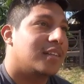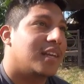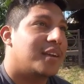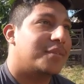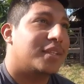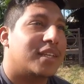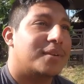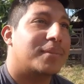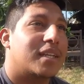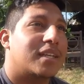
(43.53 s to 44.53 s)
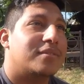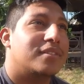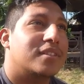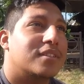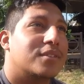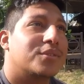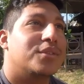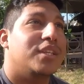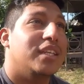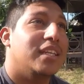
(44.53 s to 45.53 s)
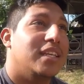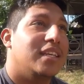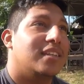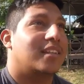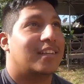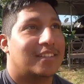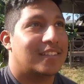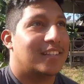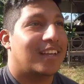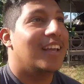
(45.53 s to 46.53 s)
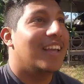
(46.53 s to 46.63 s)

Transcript: everything in my life is just so needy. No, I'm just kidding.